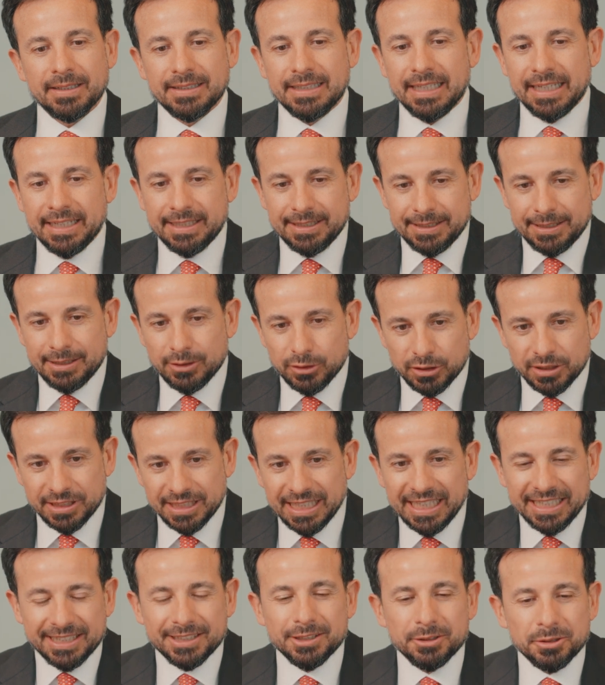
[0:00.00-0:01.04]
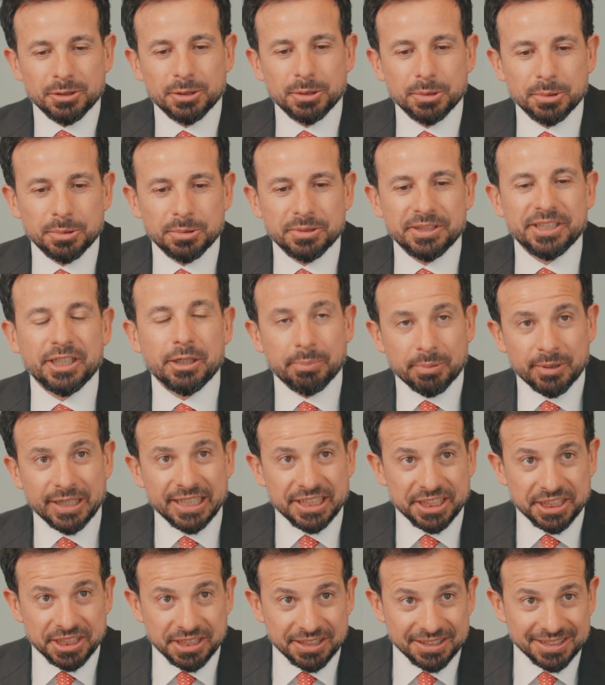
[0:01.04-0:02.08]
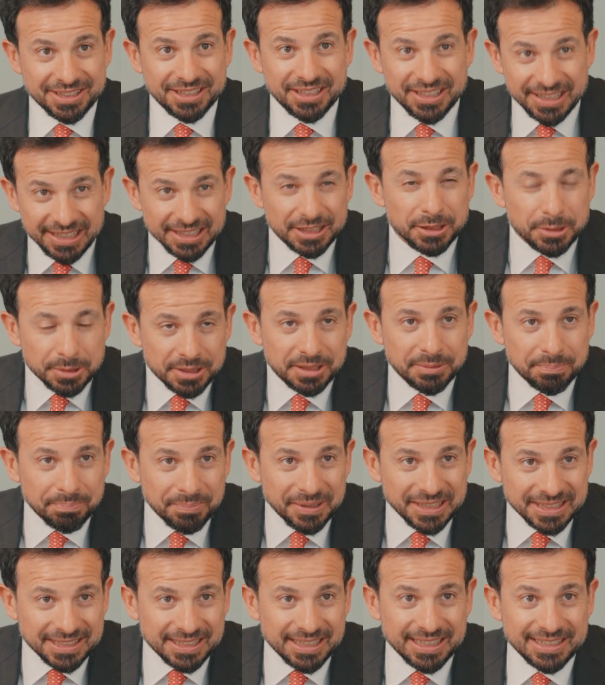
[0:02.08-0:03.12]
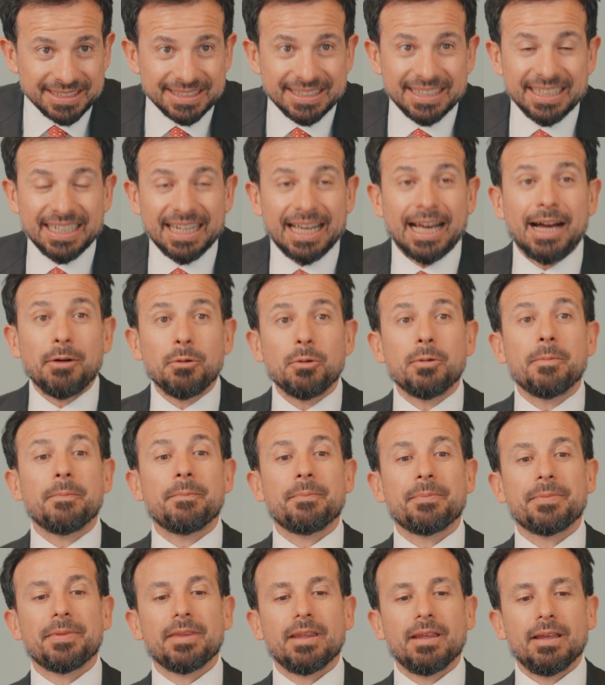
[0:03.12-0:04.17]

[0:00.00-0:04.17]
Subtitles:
digged into the operations, into the business, and how